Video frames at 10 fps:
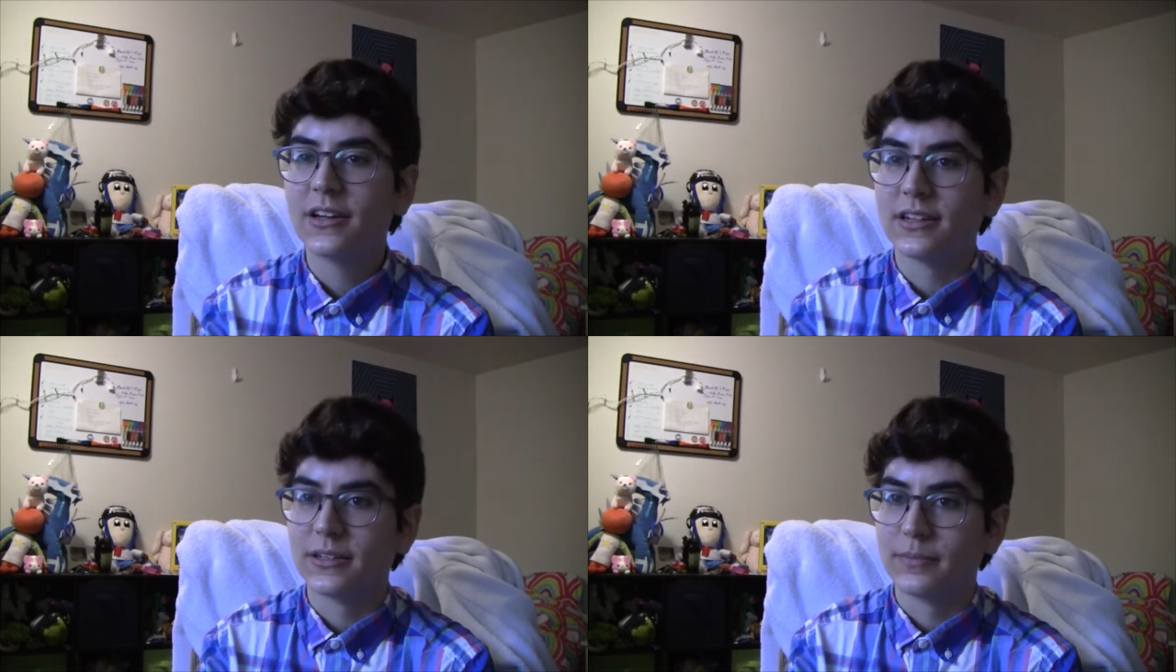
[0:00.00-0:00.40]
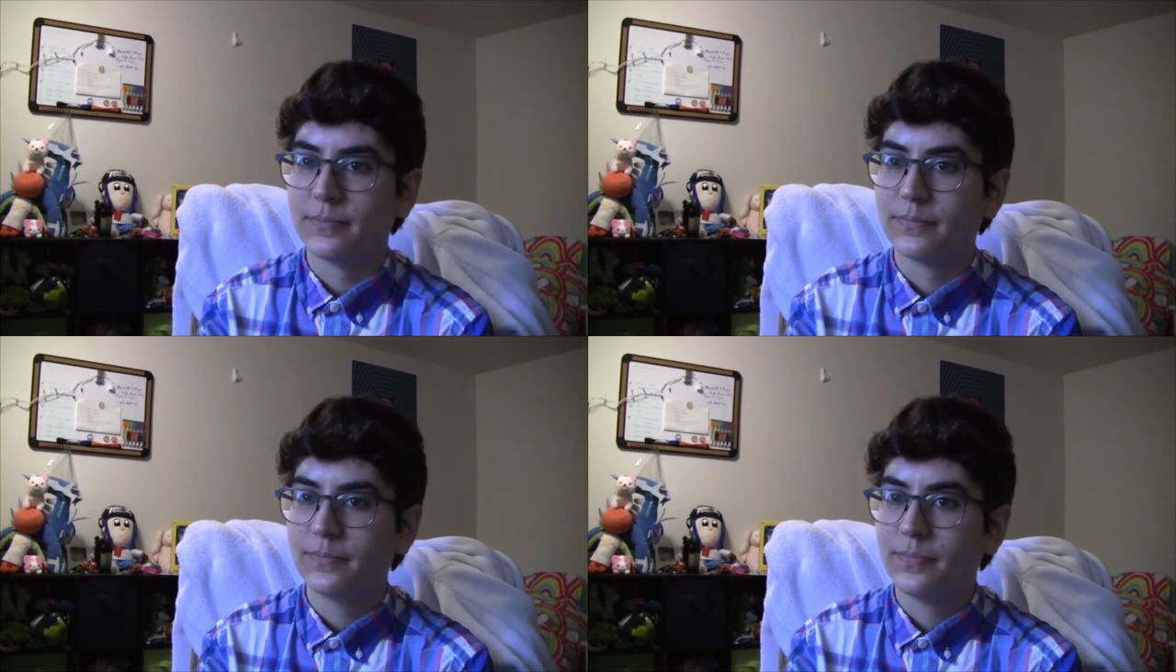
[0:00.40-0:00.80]

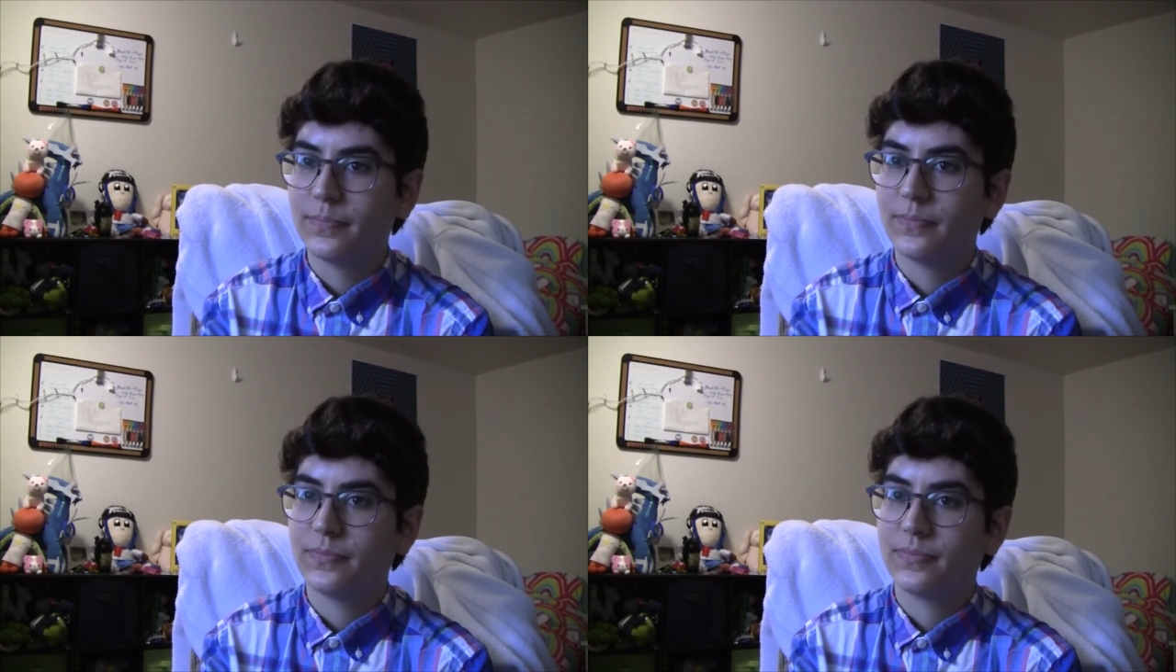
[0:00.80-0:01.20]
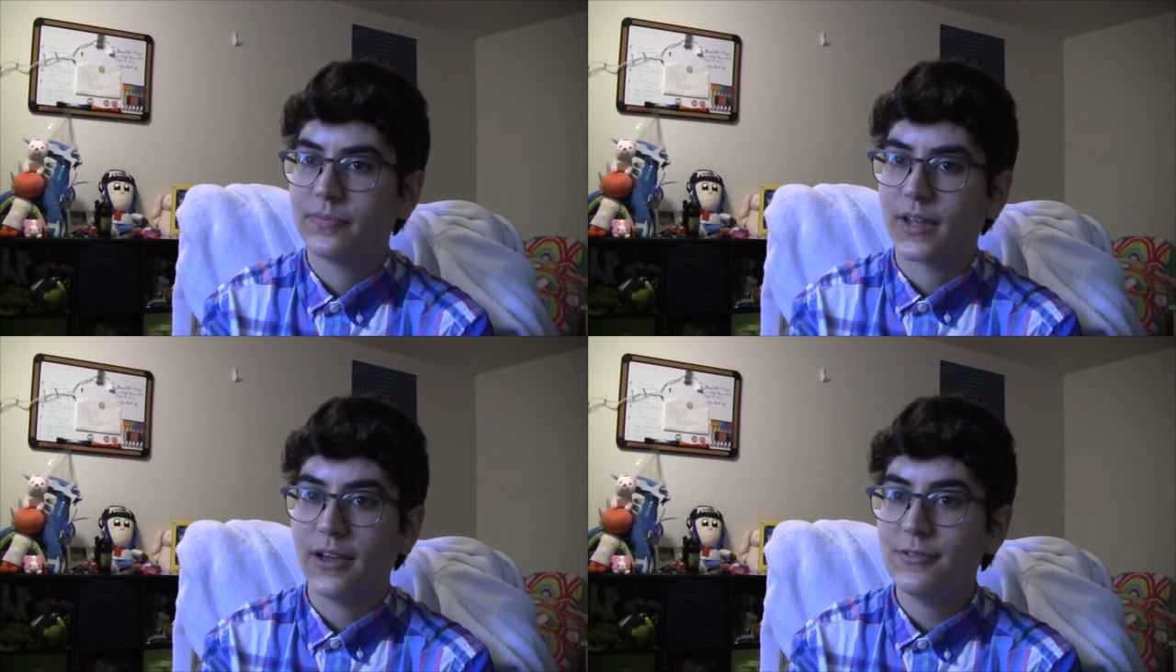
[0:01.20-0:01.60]

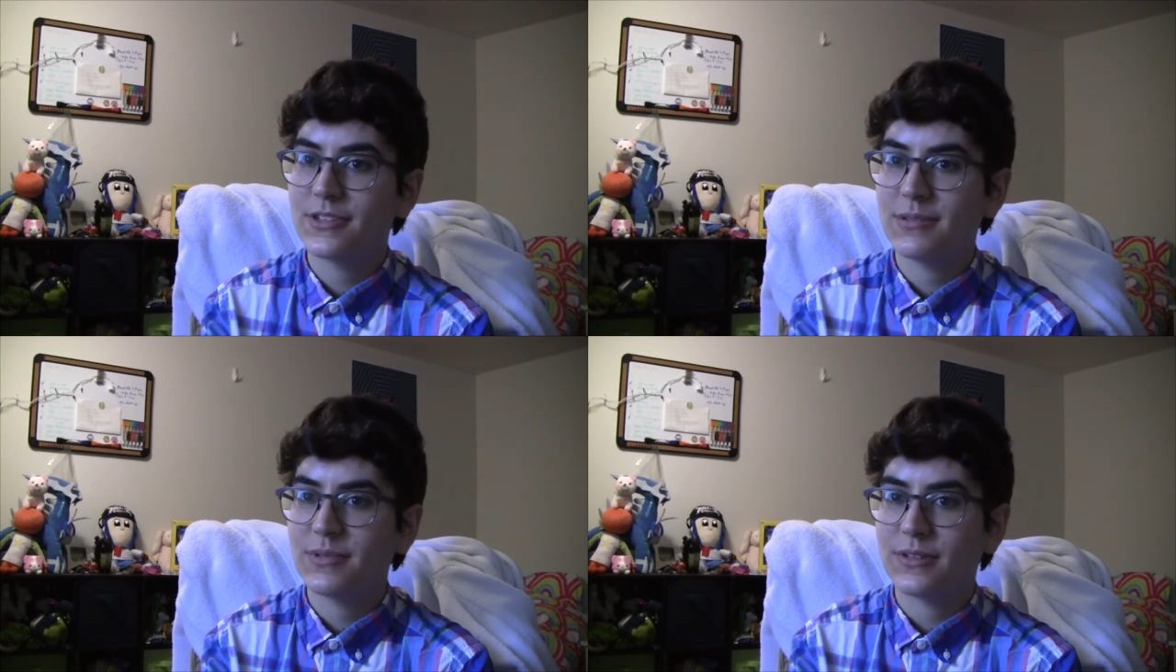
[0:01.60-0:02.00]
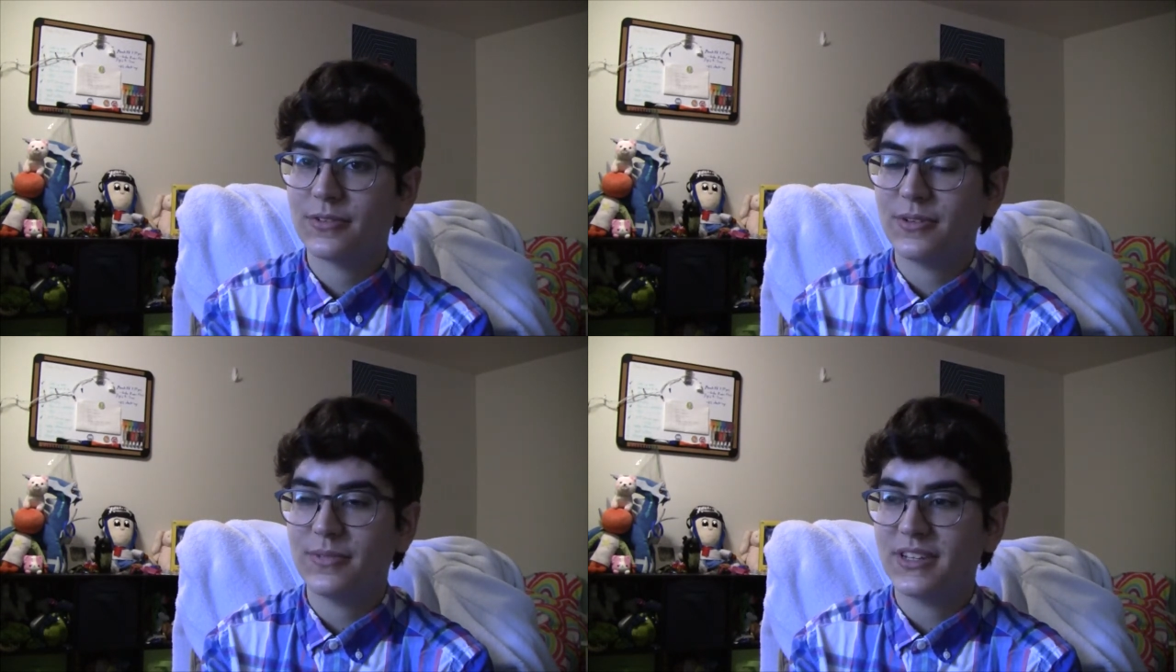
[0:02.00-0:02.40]
I always seem to
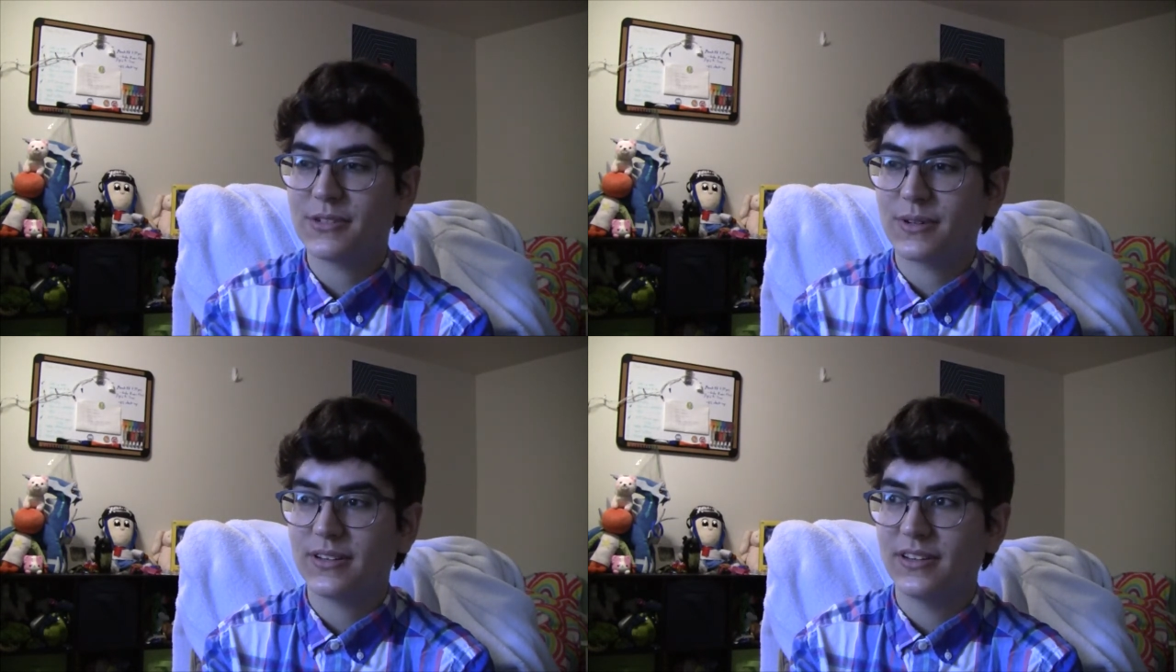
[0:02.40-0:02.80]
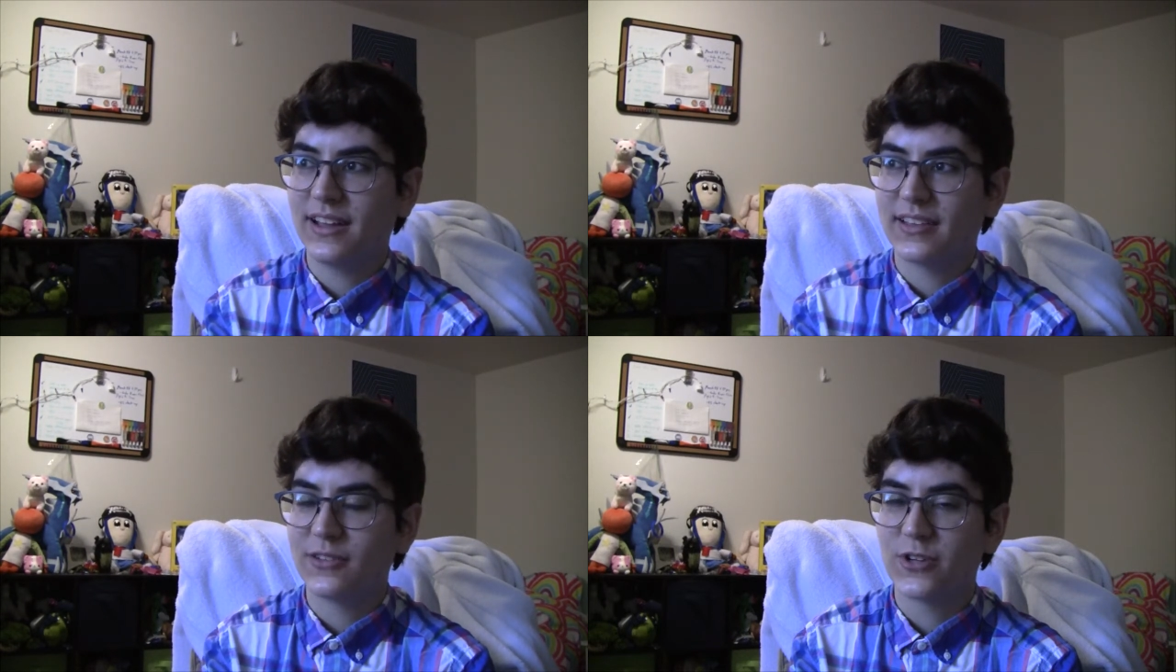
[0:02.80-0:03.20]
film these when
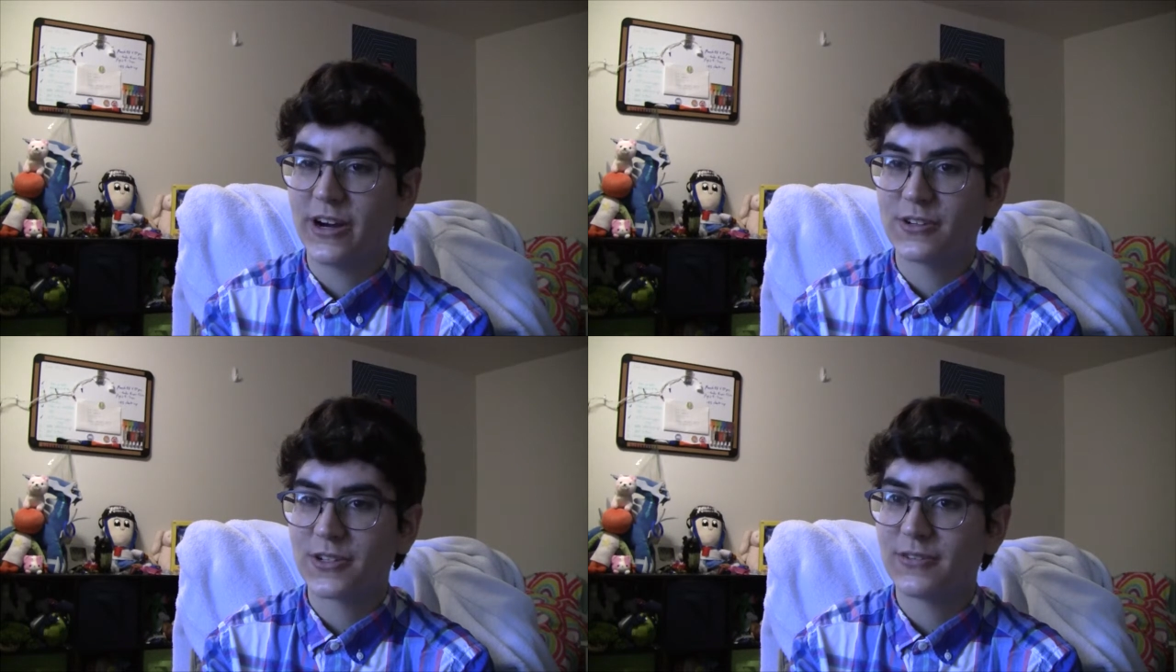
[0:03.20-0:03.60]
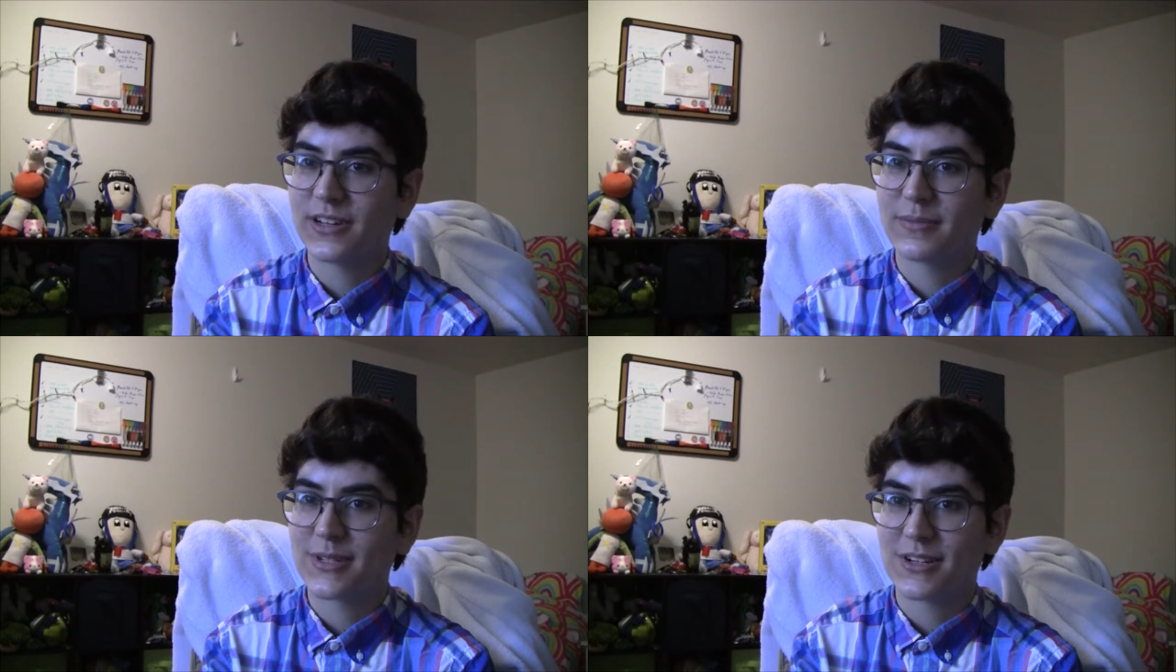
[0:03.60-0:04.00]
like the dryer's
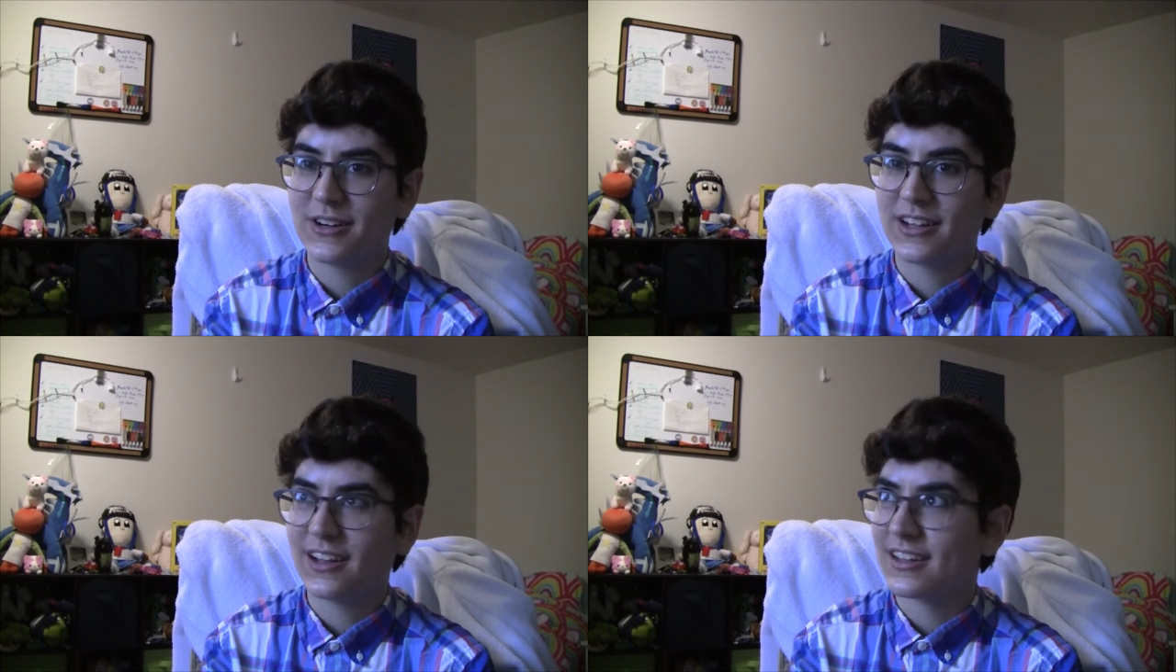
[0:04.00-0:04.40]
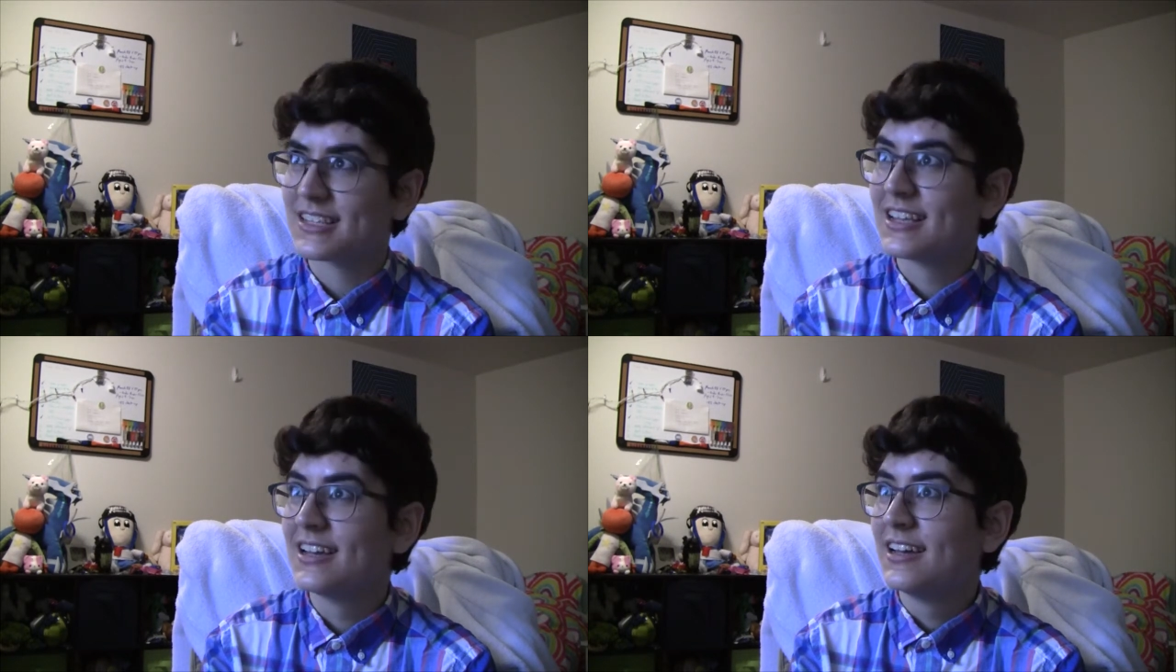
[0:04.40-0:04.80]
going. I'm sorry, guys.